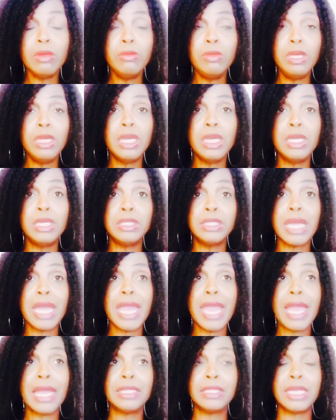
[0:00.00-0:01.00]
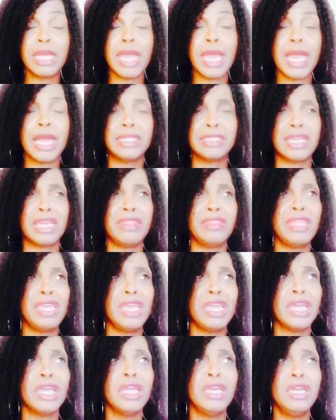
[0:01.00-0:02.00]
Because I had to ask, I
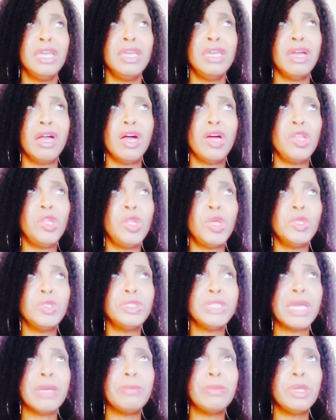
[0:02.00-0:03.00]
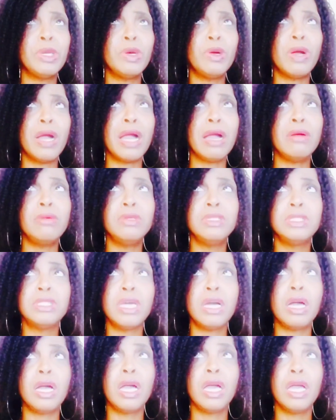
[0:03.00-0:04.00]
think a long time ago, I was
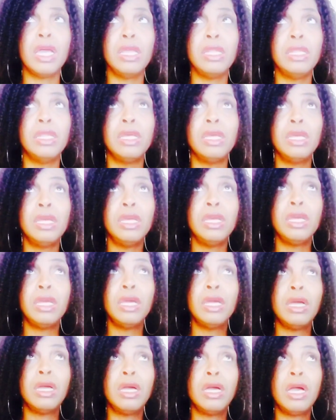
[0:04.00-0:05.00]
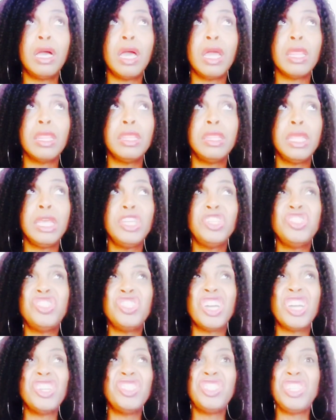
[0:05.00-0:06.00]
on, I think,
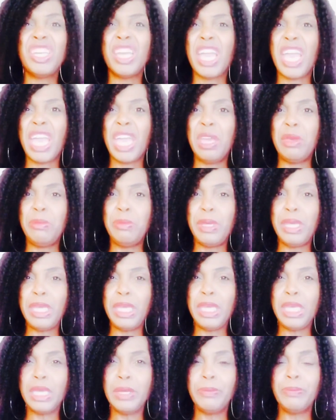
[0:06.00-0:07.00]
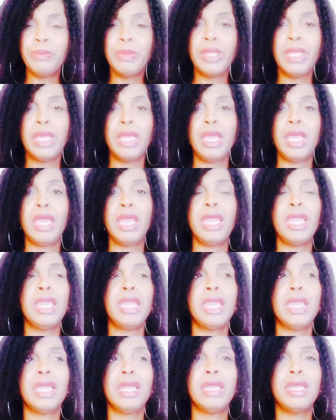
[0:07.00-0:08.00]
Judging Amy,
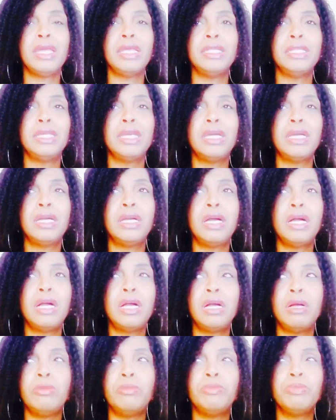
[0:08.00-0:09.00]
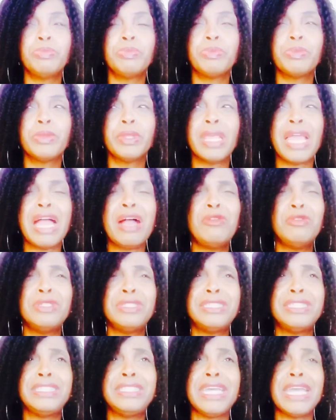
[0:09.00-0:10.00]
and I was
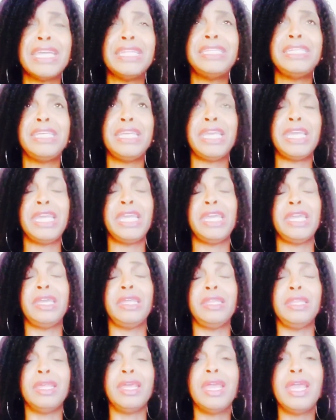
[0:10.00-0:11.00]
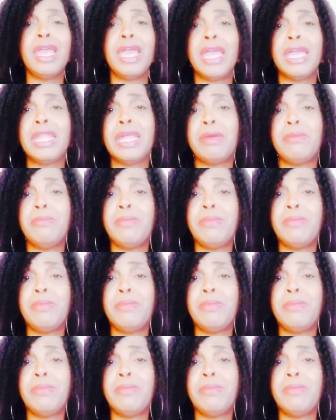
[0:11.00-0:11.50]
standing in, and I